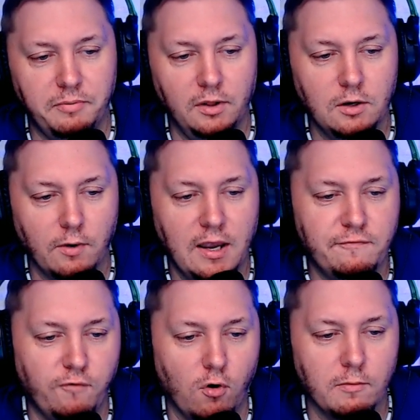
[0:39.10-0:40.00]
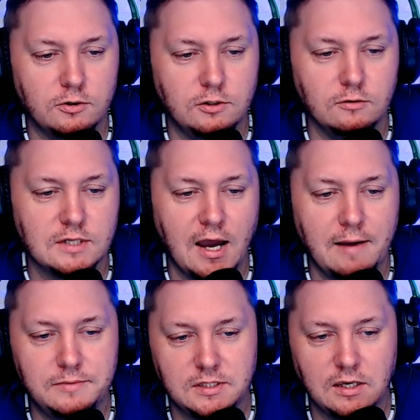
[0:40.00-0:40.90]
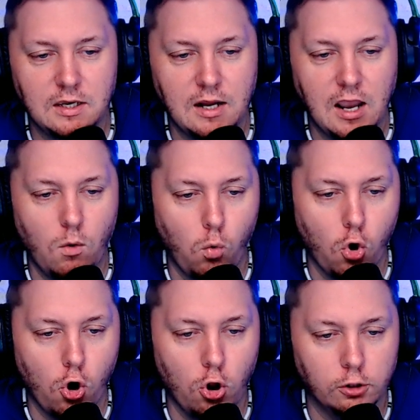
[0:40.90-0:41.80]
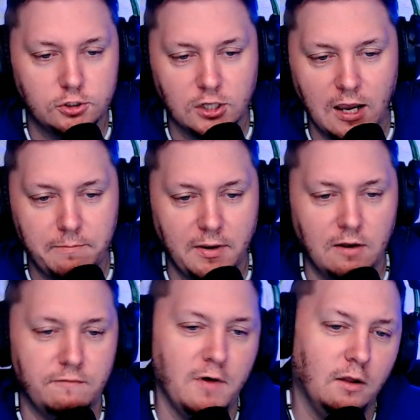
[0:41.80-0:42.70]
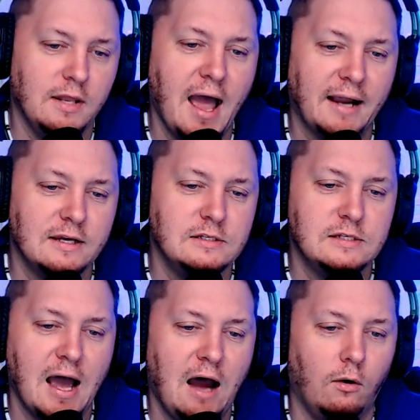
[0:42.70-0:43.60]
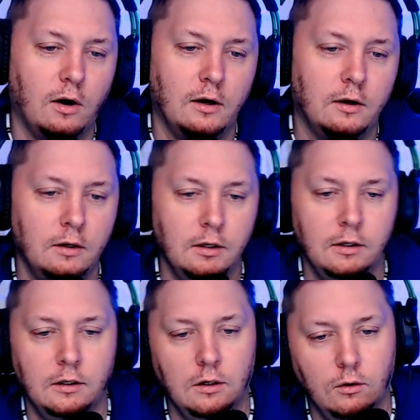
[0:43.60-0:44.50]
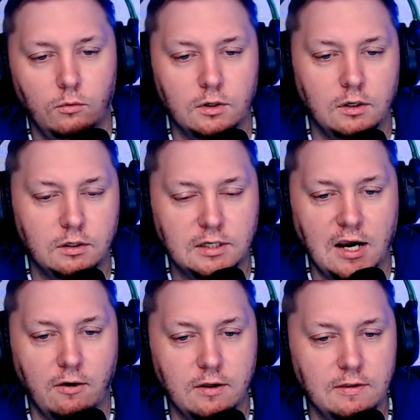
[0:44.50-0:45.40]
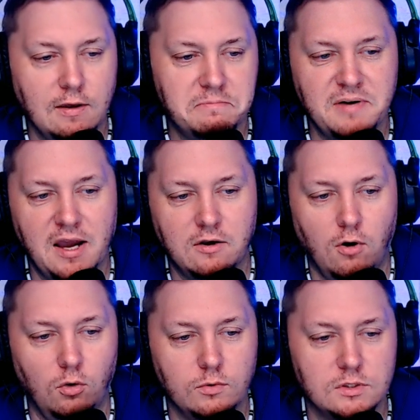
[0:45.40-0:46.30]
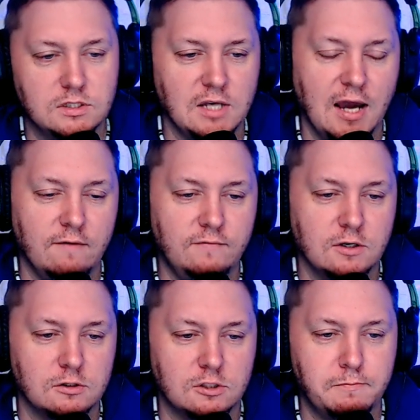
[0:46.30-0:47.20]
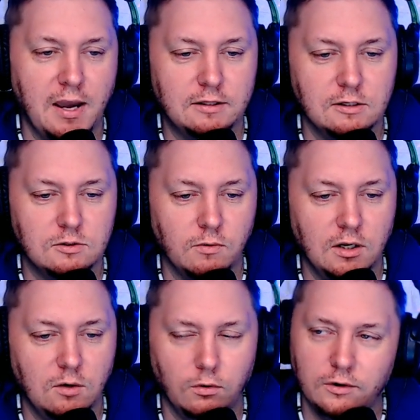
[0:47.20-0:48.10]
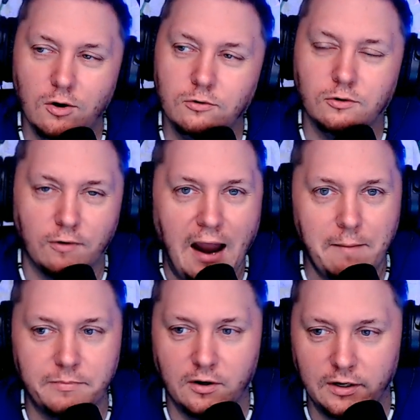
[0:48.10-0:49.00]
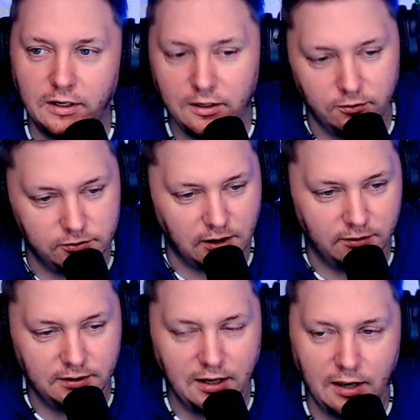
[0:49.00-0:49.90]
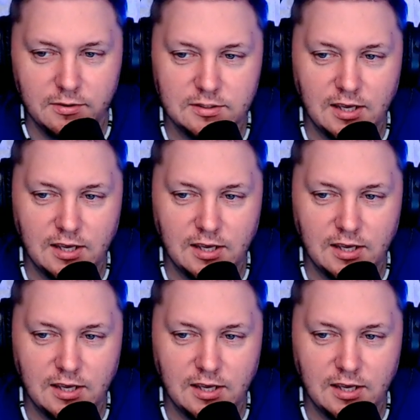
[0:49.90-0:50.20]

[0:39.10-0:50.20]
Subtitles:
Ray, former two-time TNA World Champion, felt Nakazawa carrying the Impact Gold was a sign of disrespect, he tweeted. Well, no crap. They're heels, aren't they? I mean,